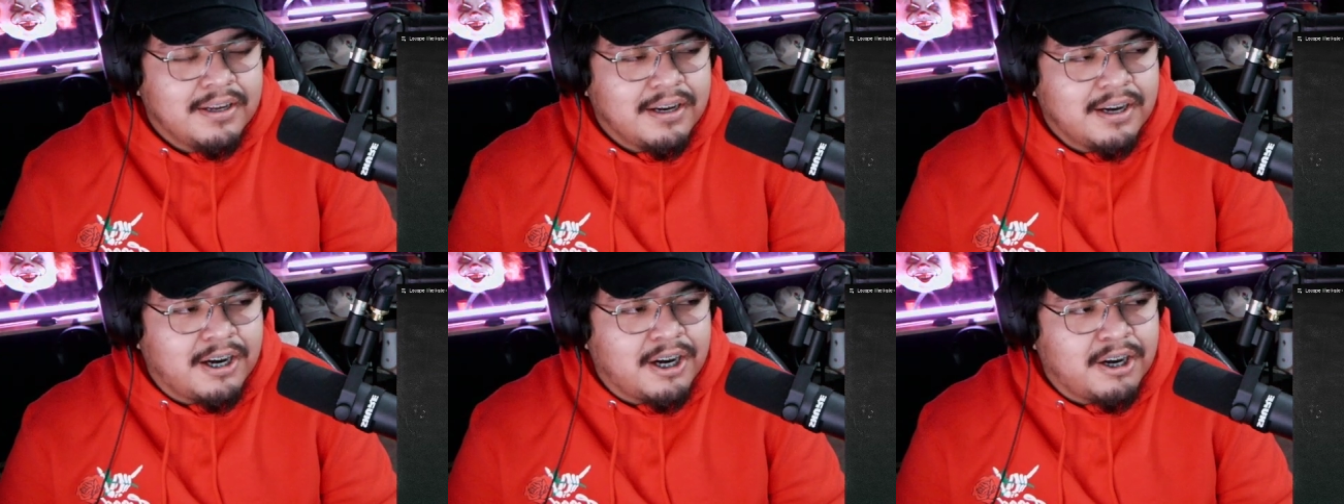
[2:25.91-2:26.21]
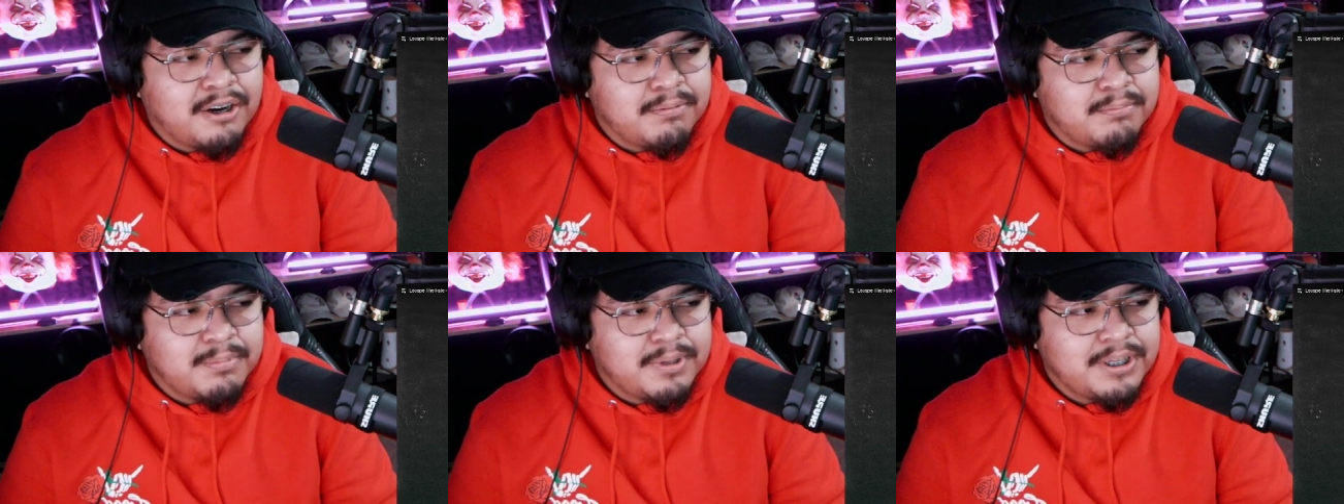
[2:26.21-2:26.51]

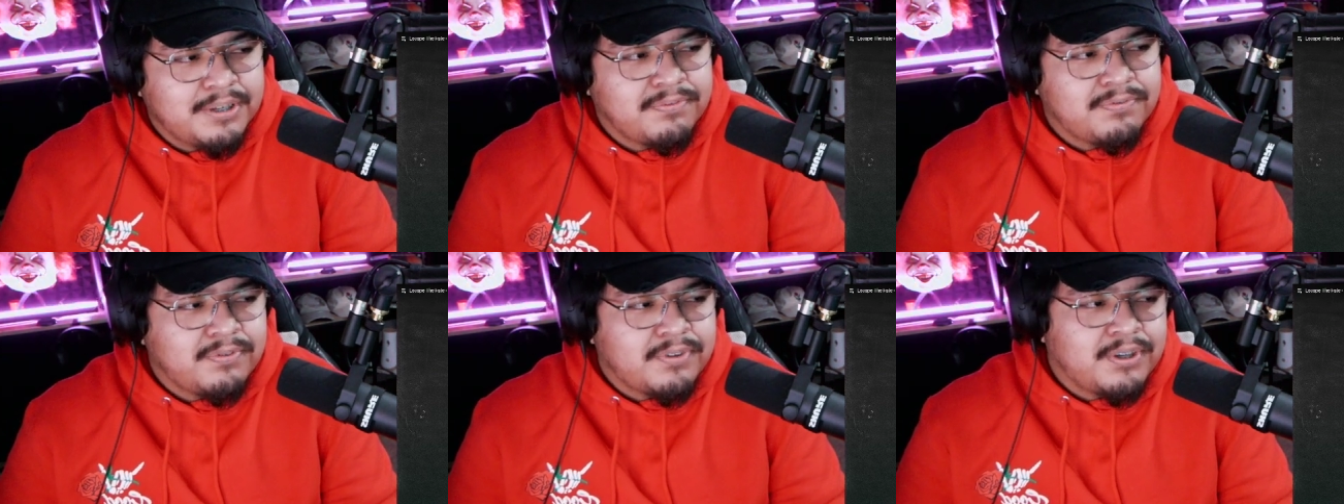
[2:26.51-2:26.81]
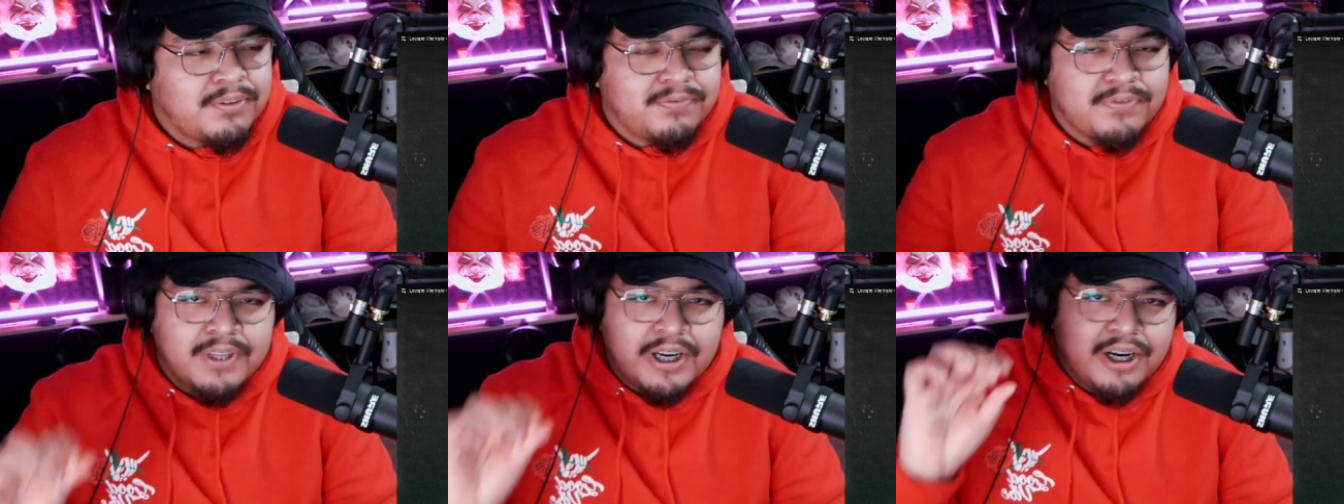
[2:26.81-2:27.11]
Um, if
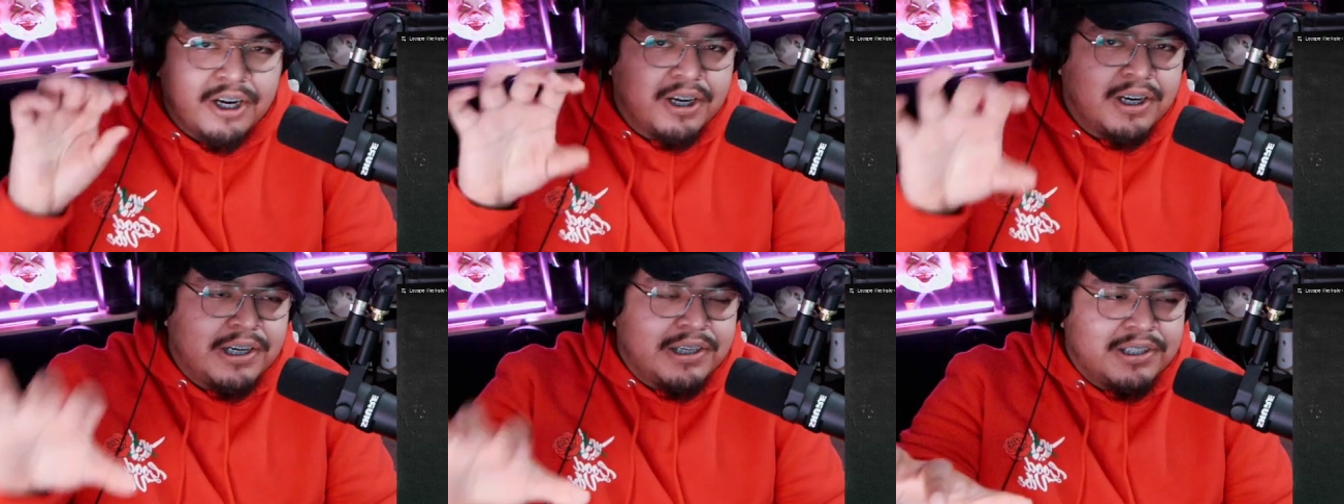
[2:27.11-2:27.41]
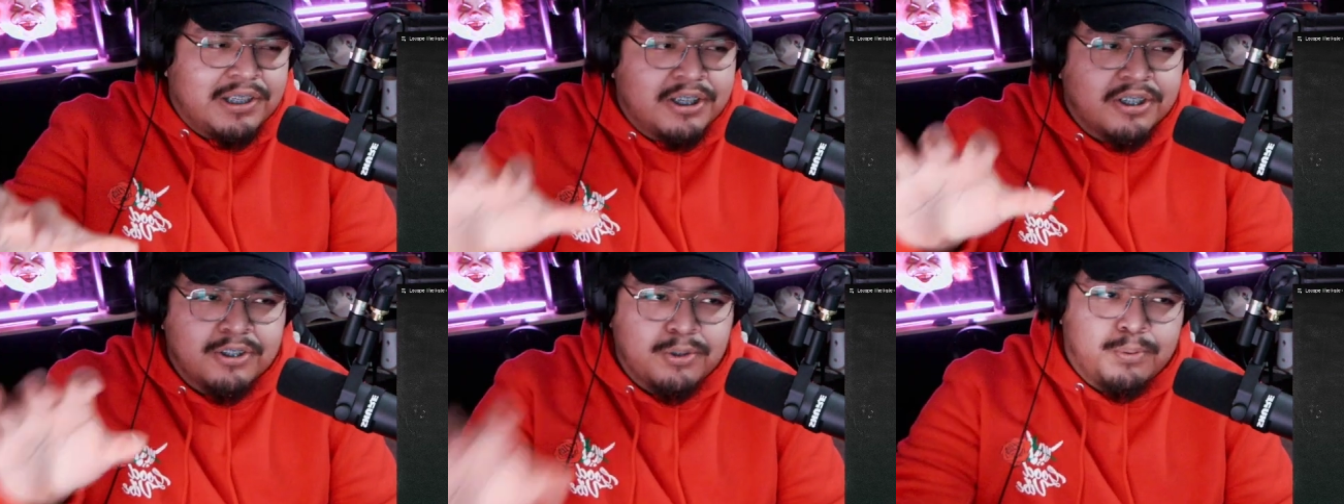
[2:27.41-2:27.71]
if they're
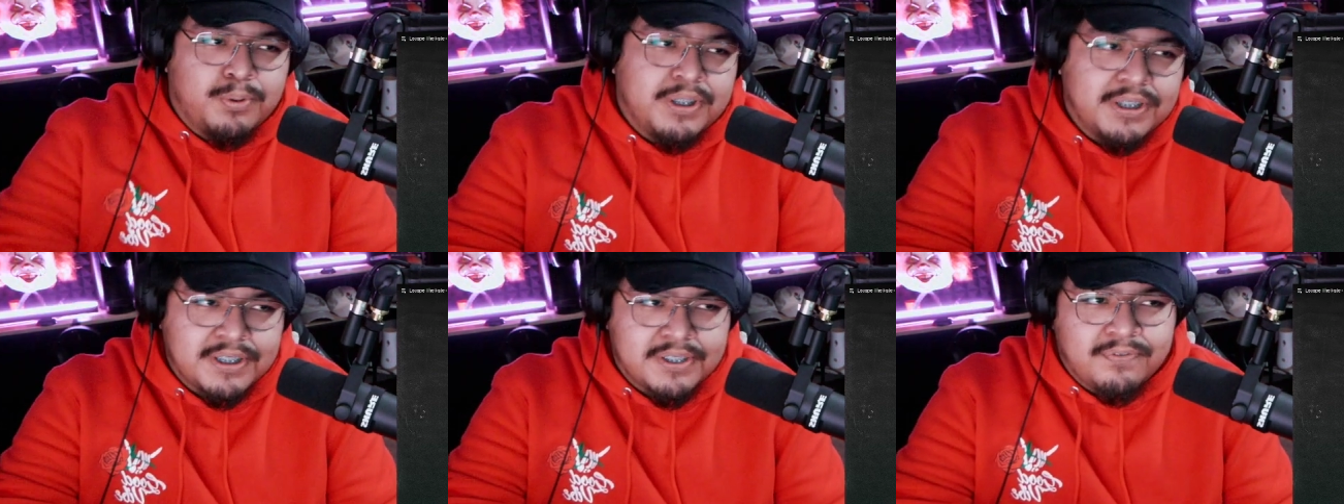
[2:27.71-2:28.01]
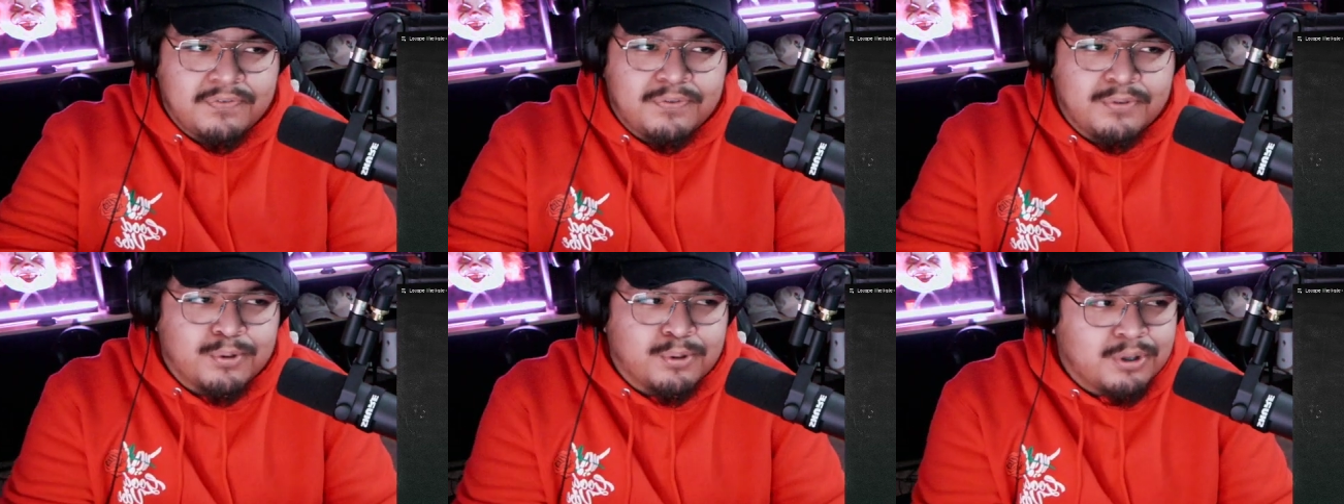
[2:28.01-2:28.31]
they're the
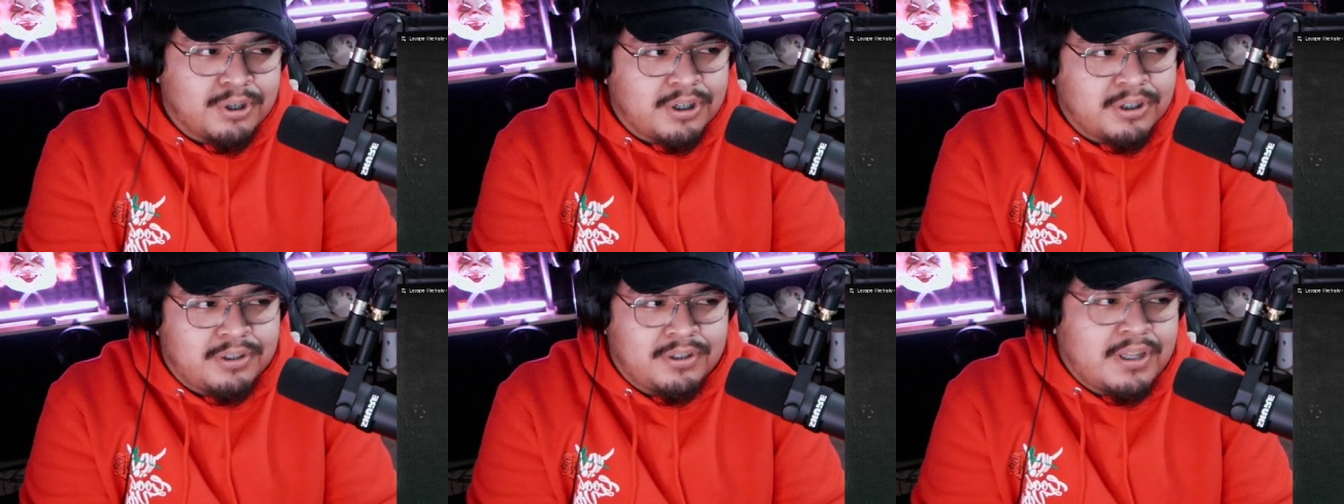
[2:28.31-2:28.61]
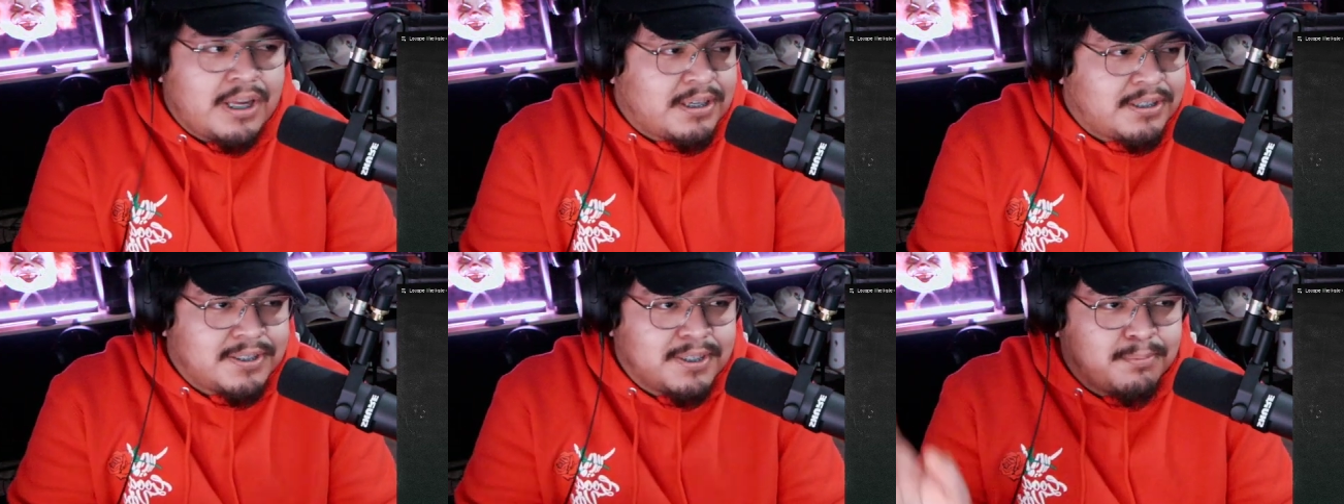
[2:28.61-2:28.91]
reason for
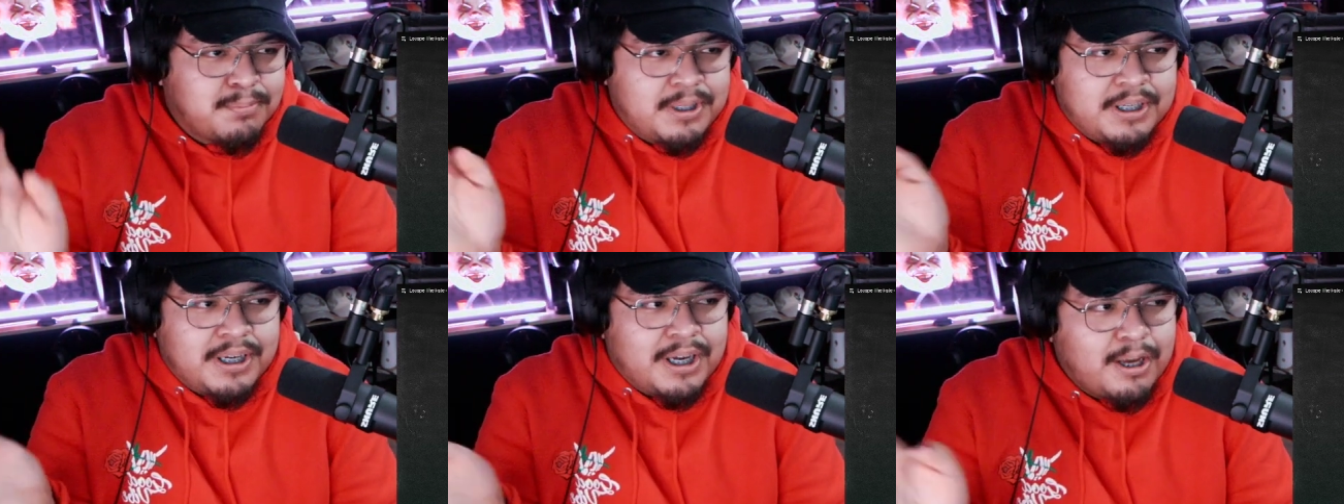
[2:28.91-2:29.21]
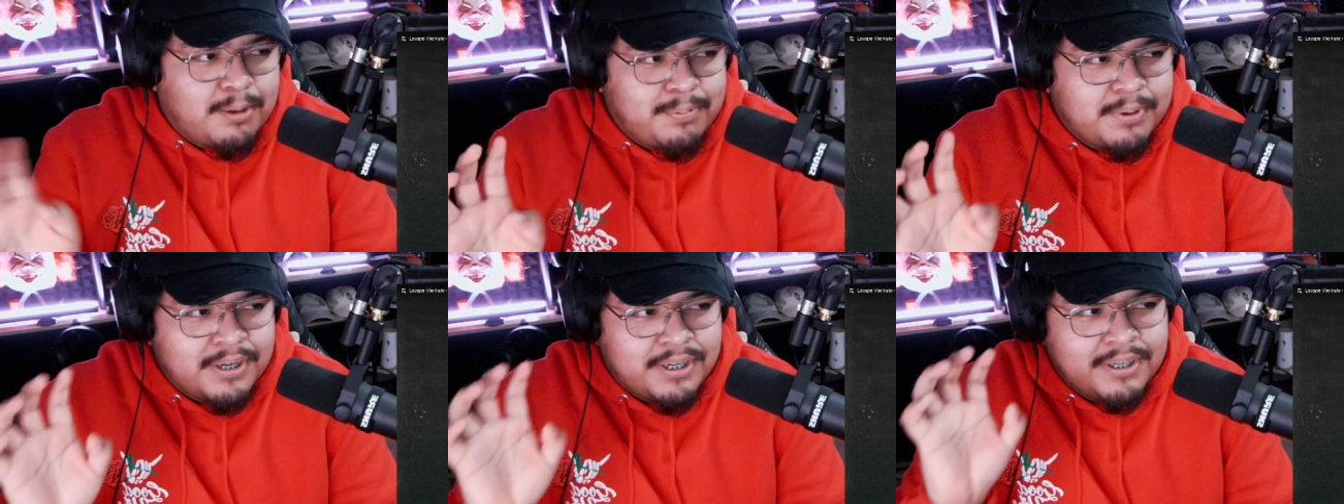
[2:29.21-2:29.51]
like something
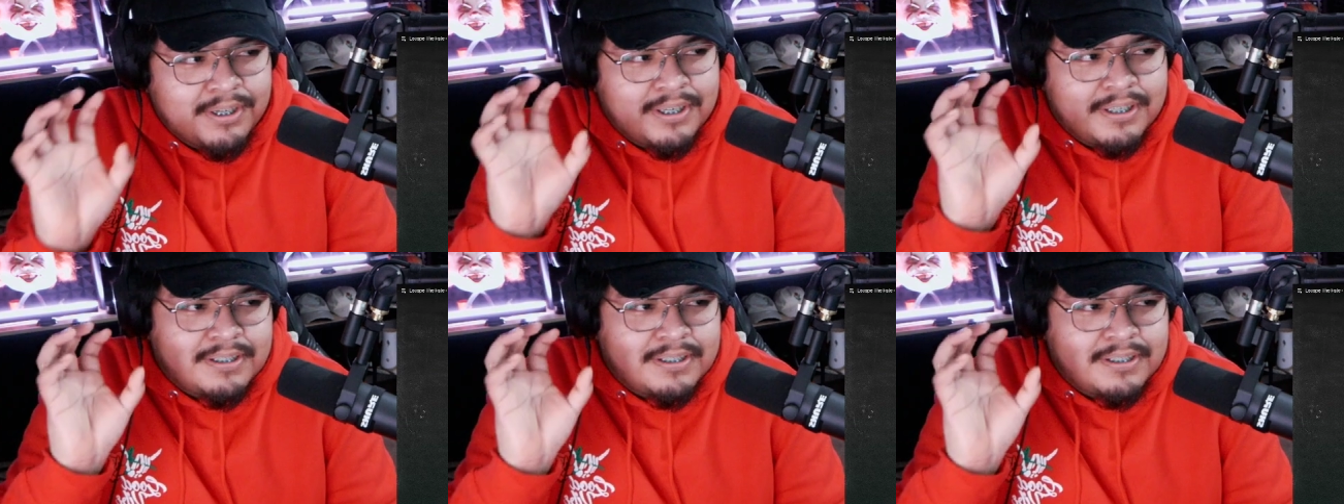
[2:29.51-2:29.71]
happening,